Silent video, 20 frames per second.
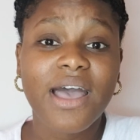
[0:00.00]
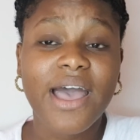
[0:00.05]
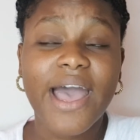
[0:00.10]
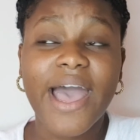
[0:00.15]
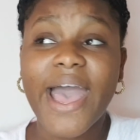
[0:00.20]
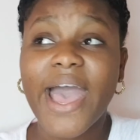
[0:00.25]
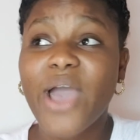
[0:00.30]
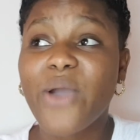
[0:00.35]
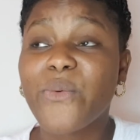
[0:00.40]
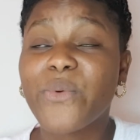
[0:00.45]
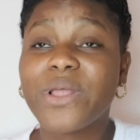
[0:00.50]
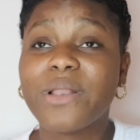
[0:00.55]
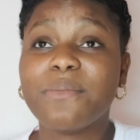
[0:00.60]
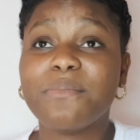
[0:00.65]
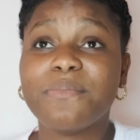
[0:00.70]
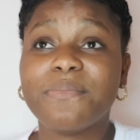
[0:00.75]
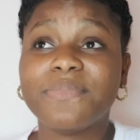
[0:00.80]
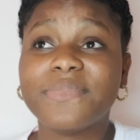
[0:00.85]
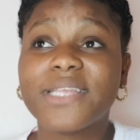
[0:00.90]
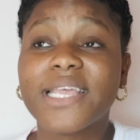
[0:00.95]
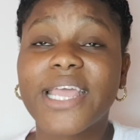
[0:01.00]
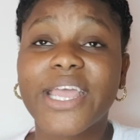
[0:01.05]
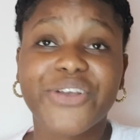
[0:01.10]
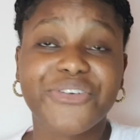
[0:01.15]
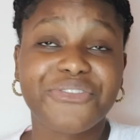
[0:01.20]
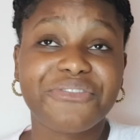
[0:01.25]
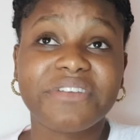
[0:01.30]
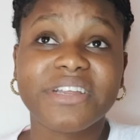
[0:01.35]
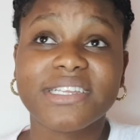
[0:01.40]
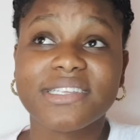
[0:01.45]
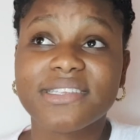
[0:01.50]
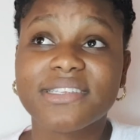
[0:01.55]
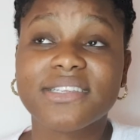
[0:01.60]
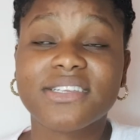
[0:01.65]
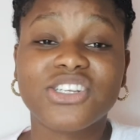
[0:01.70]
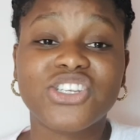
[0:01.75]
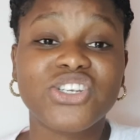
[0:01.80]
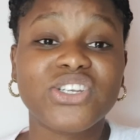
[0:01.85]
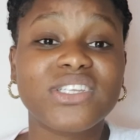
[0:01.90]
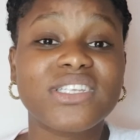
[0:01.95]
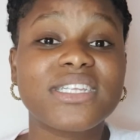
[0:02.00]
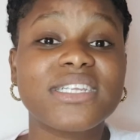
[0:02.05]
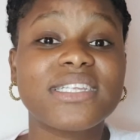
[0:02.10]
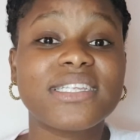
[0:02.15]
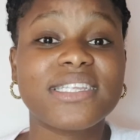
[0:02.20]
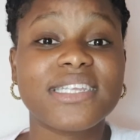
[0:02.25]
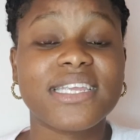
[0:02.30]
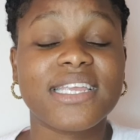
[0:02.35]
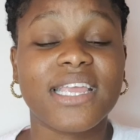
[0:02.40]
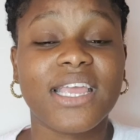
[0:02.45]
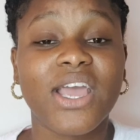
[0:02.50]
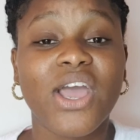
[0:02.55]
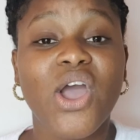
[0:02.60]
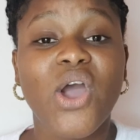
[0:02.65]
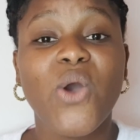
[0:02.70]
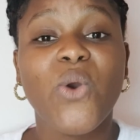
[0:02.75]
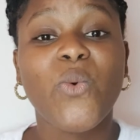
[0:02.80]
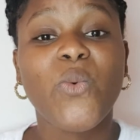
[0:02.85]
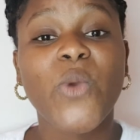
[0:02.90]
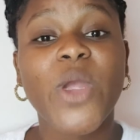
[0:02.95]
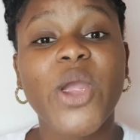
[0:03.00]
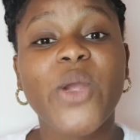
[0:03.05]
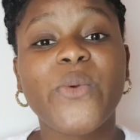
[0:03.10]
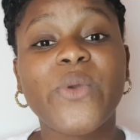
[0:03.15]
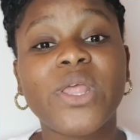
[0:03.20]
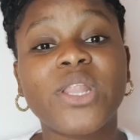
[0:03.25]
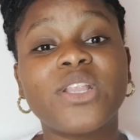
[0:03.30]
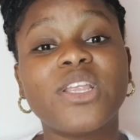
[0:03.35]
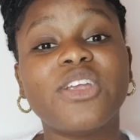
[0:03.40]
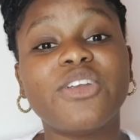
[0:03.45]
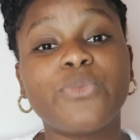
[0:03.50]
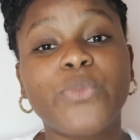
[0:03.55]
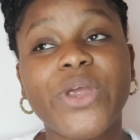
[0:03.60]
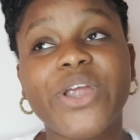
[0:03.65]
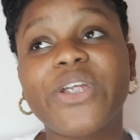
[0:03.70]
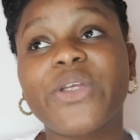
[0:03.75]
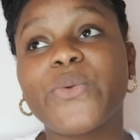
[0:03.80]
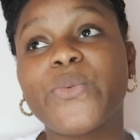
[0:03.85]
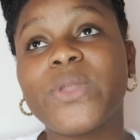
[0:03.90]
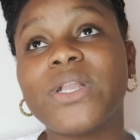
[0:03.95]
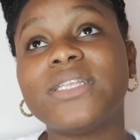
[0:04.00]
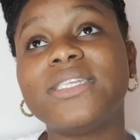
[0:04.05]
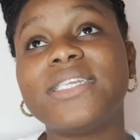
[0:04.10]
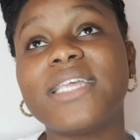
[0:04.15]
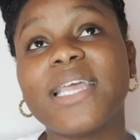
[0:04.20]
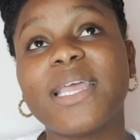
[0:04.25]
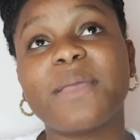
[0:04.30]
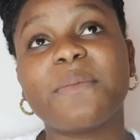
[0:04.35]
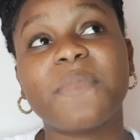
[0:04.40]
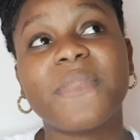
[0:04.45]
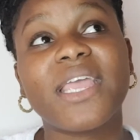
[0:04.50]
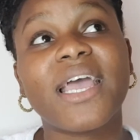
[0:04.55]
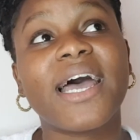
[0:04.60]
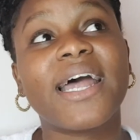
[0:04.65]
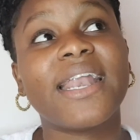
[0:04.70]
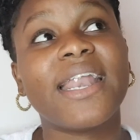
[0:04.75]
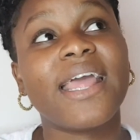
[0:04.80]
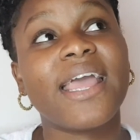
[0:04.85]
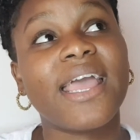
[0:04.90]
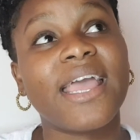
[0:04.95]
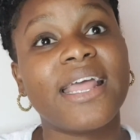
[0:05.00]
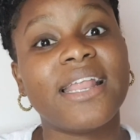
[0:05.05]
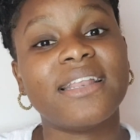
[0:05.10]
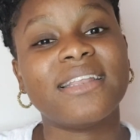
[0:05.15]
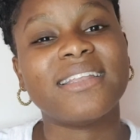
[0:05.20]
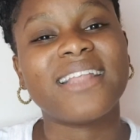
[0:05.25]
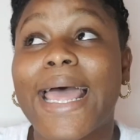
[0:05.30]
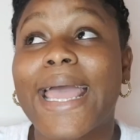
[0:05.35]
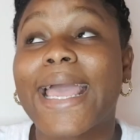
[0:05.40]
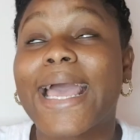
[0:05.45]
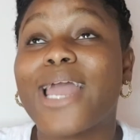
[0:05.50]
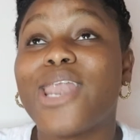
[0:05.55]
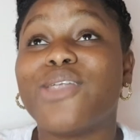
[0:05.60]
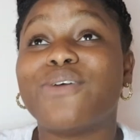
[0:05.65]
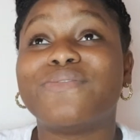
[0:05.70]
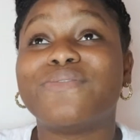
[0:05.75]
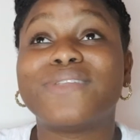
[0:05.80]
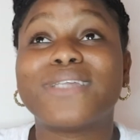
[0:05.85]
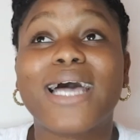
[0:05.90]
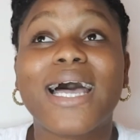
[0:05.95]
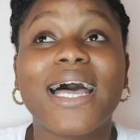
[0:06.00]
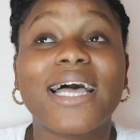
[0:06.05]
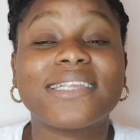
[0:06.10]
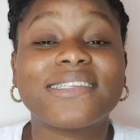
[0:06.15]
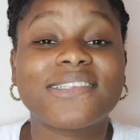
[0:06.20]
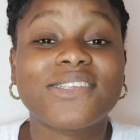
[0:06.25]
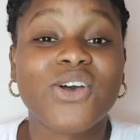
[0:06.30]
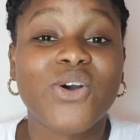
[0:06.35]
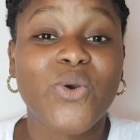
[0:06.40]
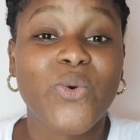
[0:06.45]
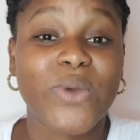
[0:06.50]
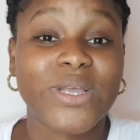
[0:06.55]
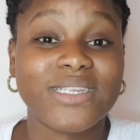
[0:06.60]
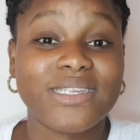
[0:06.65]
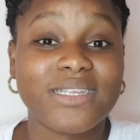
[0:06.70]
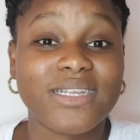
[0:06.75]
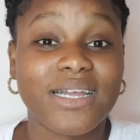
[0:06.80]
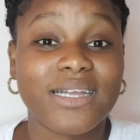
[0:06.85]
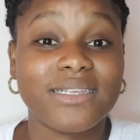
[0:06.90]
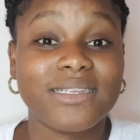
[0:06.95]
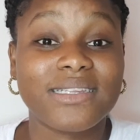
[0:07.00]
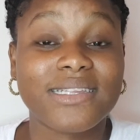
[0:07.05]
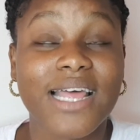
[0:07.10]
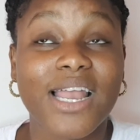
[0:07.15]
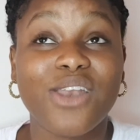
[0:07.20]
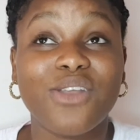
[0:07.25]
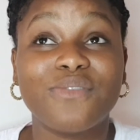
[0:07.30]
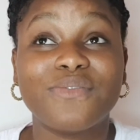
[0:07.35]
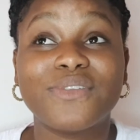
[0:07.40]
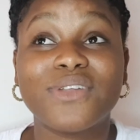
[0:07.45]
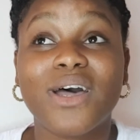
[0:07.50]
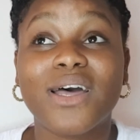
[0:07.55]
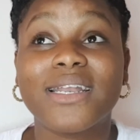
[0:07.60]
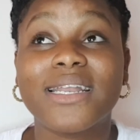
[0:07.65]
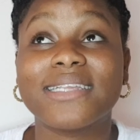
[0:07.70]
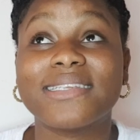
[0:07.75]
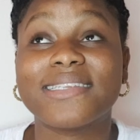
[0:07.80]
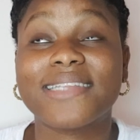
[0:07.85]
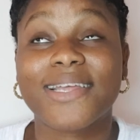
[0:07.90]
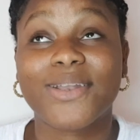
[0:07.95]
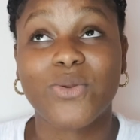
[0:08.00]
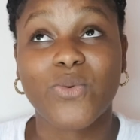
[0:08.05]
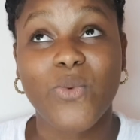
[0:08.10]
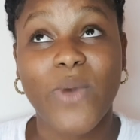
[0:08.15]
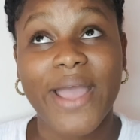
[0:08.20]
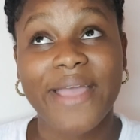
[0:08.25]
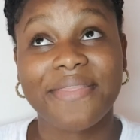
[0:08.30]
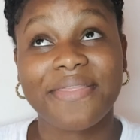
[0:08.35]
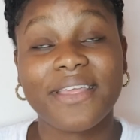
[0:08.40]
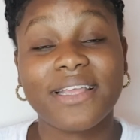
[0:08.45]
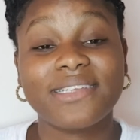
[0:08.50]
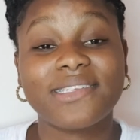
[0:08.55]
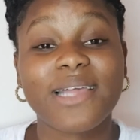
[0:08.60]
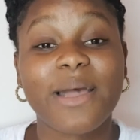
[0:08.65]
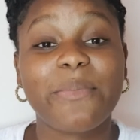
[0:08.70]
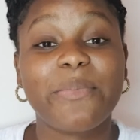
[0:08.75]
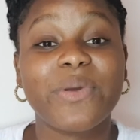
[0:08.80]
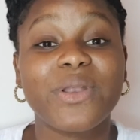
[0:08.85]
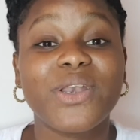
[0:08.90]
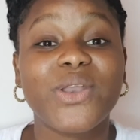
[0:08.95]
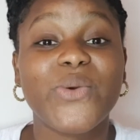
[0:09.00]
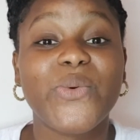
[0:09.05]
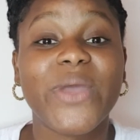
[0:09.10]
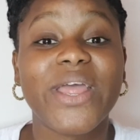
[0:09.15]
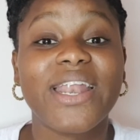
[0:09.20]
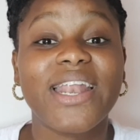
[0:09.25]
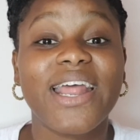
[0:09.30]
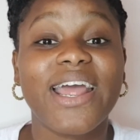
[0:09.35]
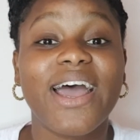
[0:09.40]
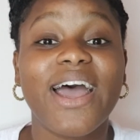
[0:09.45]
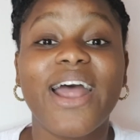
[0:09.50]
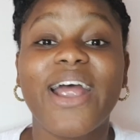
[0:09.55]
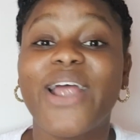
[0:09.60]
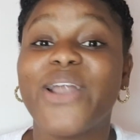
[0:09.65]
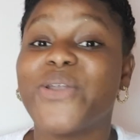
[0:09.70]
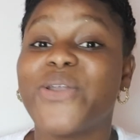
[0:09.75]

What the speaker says: I will take risk just to see where it will take me at the end. Like, I love to ask questions. I love to understand why things happen the way they are.